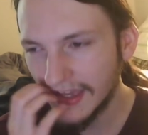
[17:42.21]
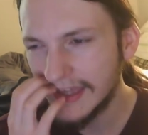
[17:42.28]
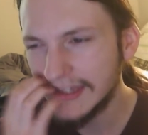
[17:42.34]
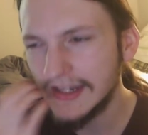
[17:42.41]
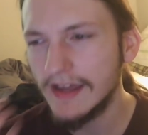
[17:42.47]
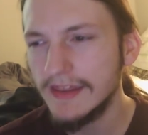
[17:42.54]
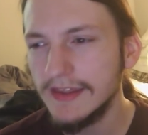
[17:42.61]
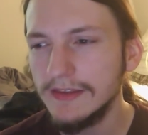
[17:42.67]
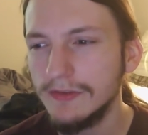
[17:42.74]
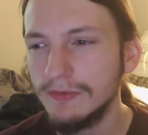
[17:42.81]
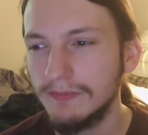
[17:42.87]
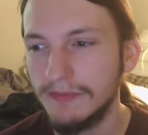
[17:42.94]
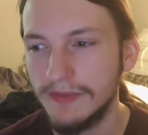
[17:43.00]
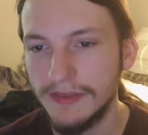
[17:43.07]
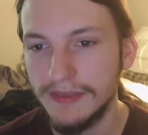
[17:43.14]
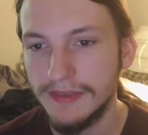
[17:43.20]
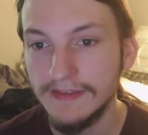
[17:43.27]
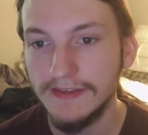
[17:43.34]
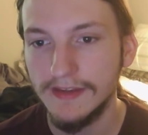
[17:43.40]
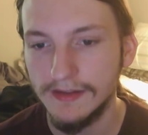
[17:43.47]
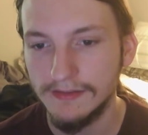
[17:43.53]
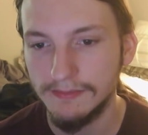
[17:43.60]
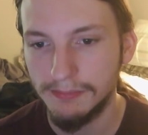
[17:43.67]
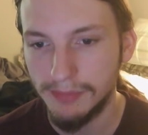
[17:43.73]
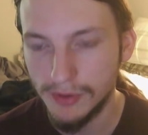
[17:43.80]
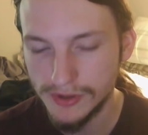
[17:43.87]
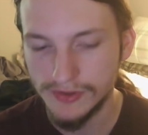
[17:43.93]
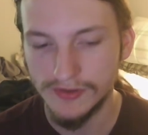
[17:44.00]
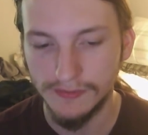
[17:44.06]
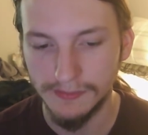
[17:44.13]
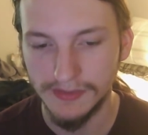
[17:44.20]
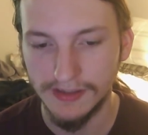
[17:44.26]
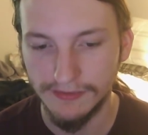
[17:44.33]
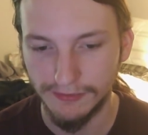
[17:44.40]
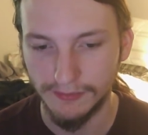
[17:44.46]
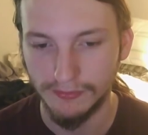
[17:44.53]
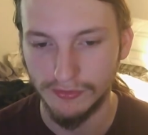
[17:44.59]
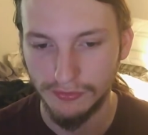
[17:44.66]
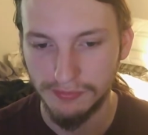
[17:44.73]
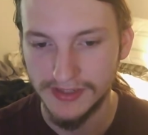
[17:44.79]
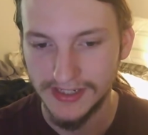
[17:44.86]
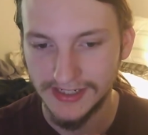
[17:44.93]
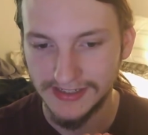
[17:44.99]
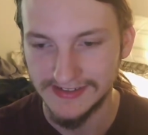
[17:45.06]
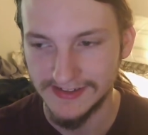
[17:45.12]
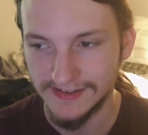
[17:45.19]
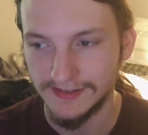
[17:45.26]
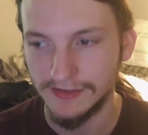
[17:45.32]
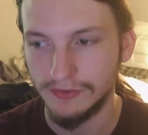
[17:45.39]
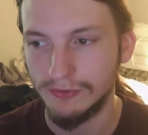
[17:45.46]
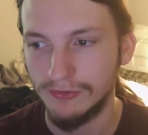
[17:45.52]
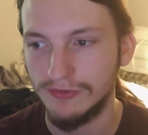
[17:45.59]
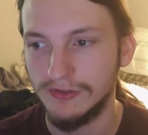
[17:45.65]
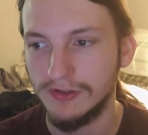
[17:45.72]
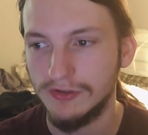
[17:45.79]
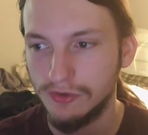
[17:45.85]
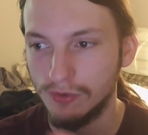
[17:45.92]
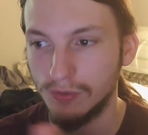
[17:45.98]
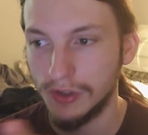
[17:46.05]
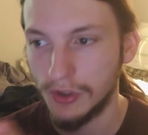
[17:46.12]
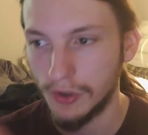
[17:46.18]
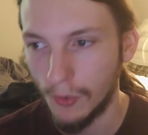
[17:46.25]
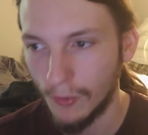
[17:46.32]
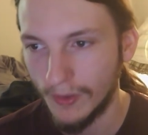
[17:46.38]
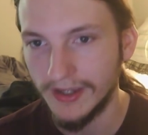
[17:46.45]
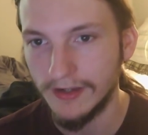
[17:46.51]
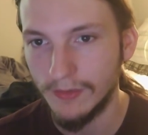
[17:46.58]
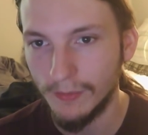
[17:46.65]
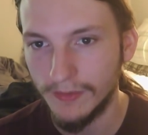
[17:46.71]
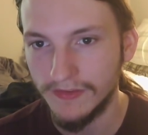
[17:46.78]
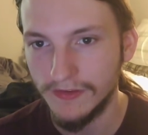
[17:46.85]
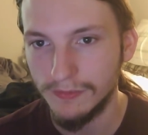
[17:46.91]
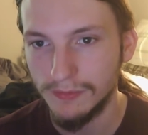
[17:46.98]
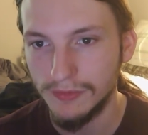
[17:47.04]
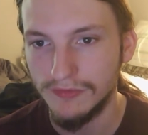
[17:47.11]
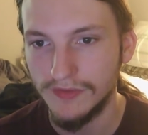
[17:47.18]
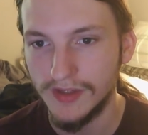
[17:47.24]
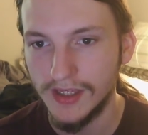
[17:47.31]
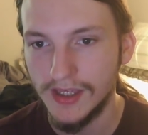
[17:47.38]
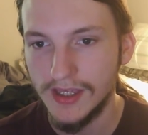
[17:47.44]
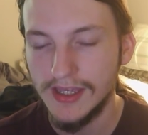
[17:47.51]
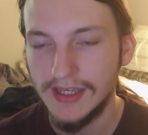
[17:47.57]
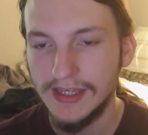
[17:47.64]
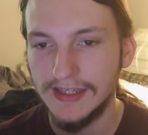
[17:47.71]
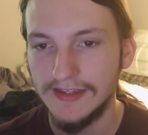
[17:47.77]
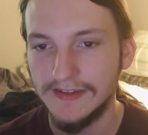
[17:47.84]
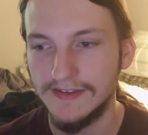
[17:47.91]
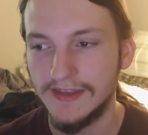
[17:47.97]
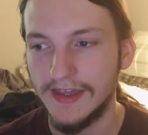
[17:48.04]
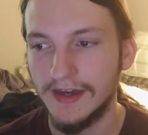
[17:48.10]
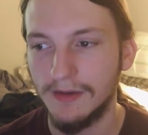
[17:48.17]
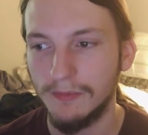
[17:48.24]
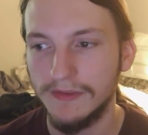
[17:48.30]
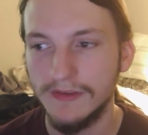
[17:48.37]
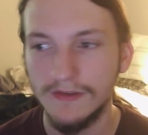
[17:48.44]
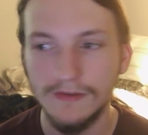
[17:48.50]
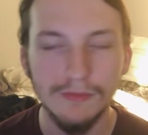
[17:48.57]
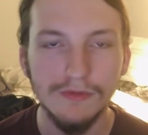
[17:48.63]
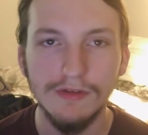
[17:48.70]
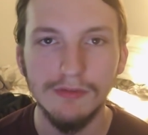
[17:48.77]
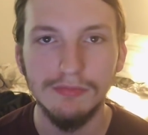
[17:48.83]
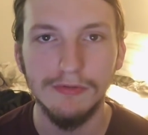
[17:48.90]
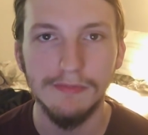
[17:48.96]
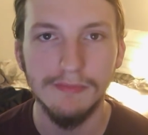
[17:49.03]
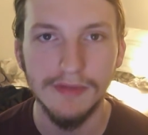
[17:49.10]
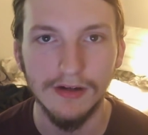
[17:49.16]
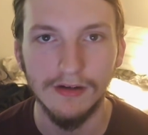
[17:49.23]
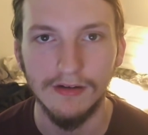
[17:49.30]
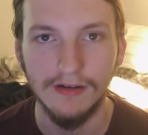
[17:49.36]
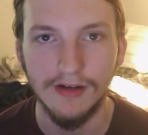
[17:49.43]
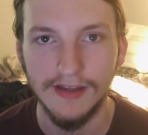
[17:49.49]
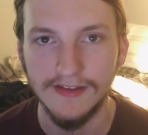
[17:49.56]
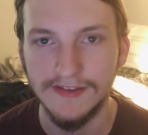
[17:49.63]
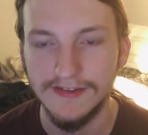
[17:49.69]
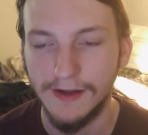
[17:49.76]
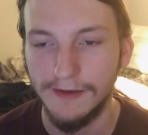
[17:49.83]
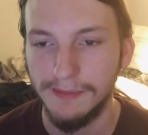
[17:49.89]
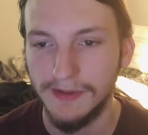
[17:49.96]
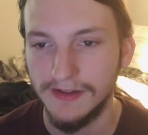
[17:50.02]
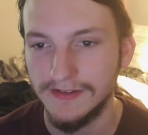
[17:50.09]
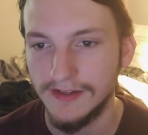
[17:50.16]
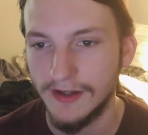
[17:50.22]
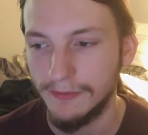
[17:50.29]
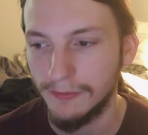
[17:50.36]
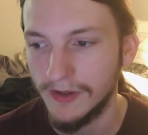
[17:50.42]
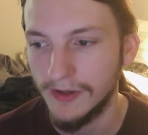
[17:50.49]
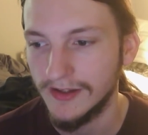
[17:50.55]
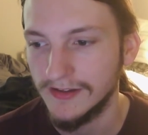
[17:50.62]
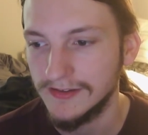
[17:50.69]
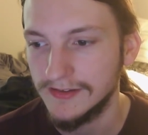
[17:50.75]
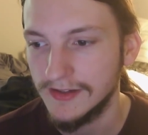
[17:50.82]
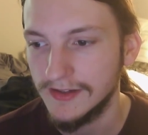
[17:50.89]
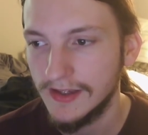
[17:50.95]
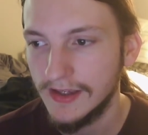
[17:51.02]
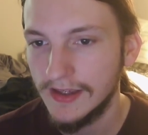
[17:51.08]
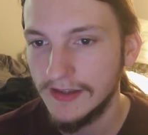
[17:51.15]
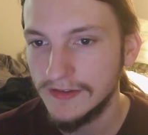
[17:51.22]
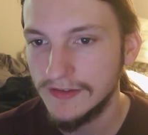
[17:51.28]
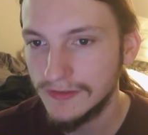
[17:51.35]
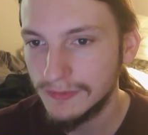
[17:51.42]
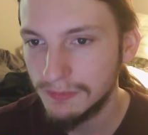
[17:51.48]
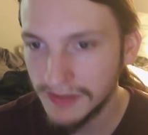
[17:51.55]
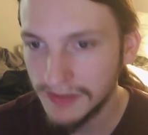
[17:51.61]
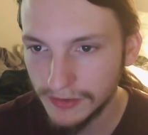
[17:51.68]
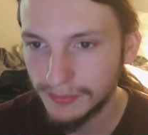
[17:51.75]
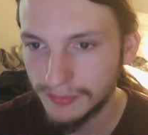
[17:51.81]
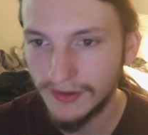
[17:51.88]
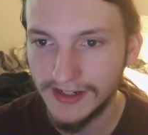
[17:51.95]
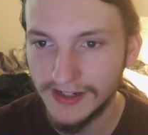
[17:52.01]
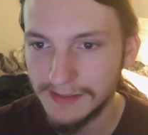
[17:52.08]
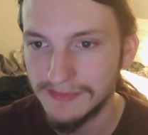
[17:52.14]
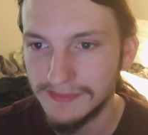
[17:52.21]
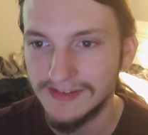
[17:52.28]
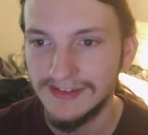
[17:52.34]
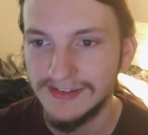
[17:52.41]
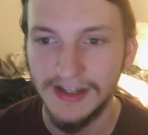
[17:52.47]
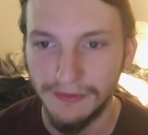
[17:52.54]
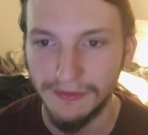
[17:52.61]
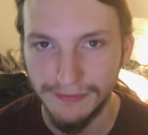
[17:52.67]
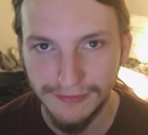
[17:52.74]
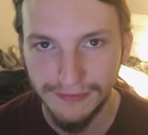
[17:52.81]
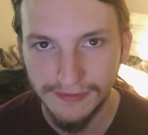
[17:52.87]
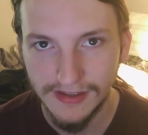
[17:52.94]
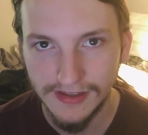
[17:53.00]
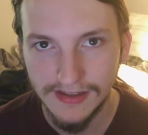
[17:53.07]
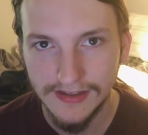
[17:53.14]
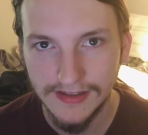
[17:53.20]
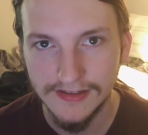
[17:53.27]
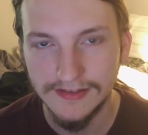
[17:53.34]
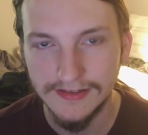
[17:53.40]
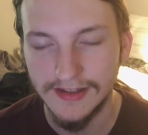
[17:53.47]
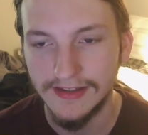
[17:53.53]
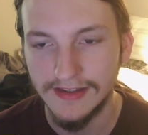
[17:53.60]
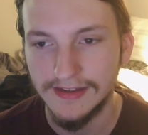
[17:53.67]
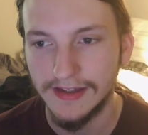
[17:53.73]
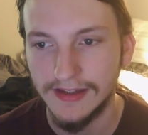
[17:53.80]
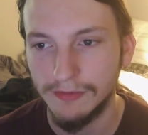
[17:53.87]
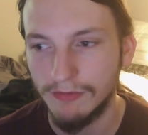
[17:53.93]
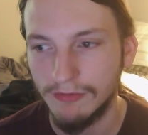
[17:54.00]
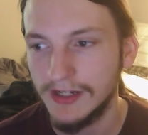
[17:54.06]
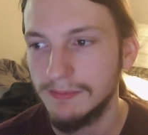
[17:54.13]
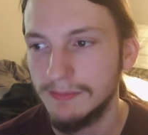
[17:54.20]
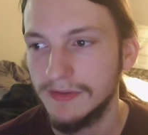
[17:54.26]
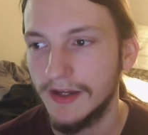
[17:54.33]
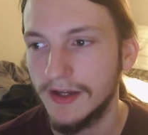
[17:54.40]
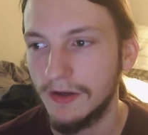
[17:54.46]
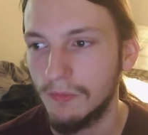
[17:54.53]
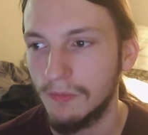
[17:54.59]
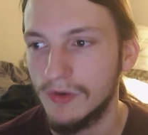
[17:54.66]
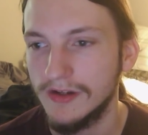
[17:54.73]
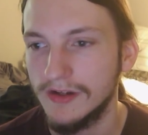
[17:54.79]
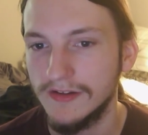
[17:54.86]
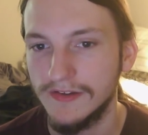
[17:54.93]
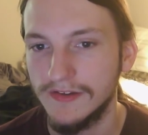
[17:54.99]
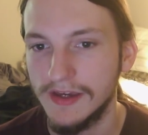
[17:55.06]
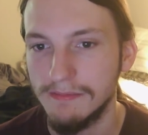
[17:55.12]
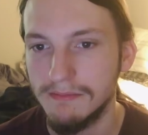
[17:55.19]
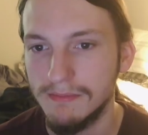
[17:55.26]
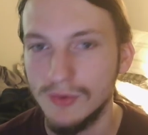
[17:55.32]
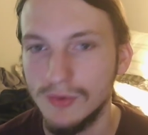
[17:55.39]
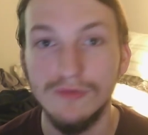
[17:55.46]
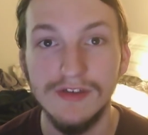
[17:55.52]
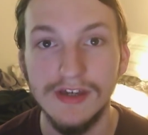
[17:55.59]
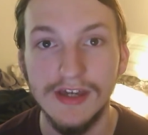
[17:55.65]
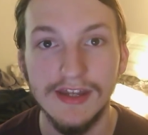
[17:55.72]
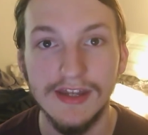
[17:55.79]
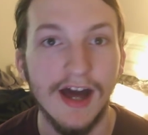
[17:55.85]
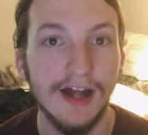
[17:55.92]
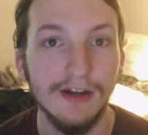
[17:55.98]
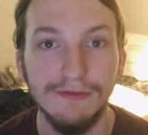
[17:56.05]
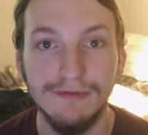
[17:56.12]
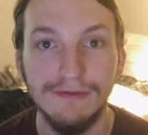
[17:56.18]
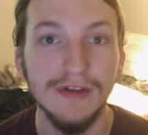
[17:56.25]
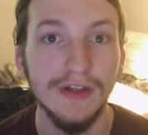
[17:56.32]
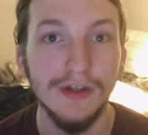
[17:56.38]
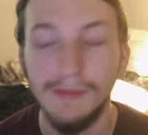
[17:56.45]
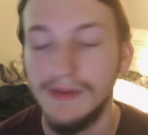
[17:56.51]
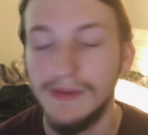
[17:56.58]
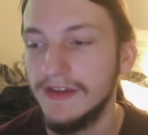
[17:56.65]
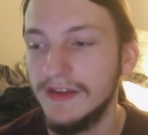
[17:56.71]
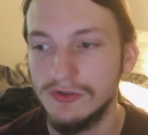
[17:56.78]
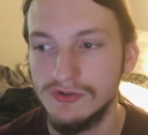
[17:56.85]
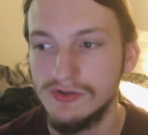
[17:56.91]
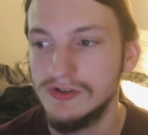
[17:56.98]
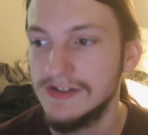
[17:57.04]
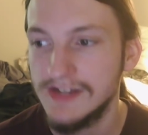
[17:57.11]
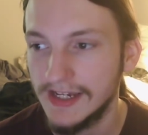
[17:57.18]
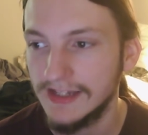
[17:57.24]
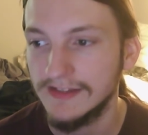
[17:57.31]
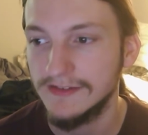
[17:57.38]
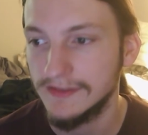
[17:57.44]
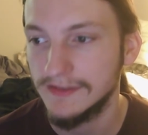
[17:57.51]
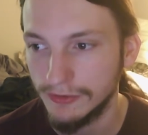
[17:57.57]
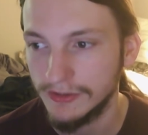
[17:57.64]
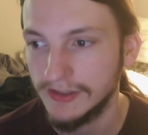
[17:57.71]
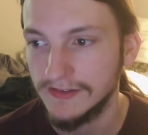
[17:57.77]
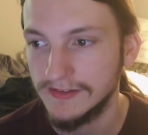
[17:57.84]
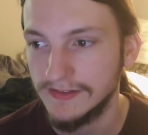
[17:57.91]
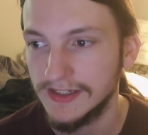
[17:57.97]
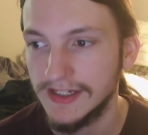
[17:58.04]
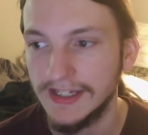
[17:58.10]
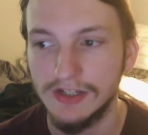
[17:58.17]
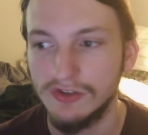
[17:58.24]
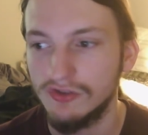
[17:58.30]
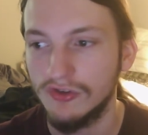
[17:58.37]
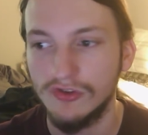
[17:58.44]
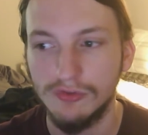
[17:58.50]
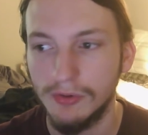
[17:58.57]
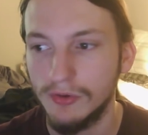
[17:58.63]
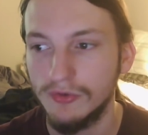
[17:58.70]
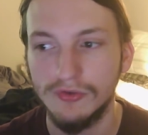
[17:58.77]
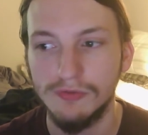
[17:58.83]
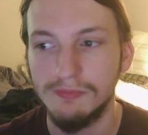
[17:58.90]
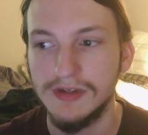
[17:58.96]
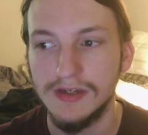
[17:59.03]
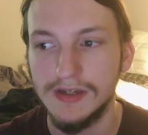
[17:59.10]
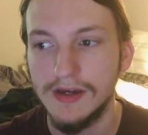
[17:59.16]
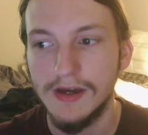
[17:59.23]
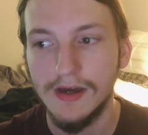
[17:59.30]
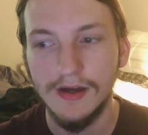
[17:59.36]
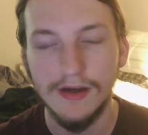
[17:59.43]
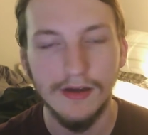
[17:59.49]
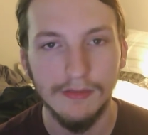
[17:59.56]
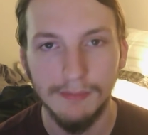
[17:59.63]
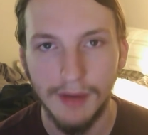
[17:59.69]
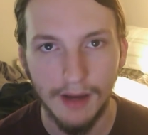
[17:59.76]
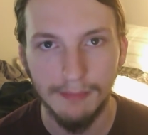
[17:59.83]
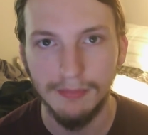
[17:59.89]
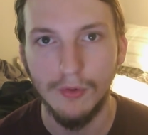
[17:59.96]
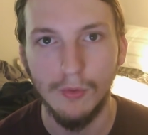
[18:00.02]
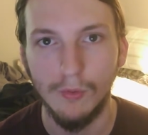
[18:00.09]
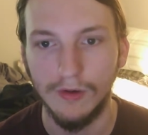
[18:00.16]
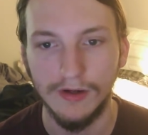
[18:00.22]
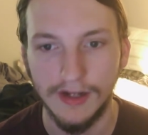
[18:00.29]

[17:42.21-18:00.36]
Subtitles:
And I think the thing that pushes me from just being disinterested to annoyed with this movie is that when this movie premiered at South by Southwest, Spielberg himself said that Ready Player One is a movie and not a film, and that you shouldn't take it seriously, and it's just supposed to be popcorn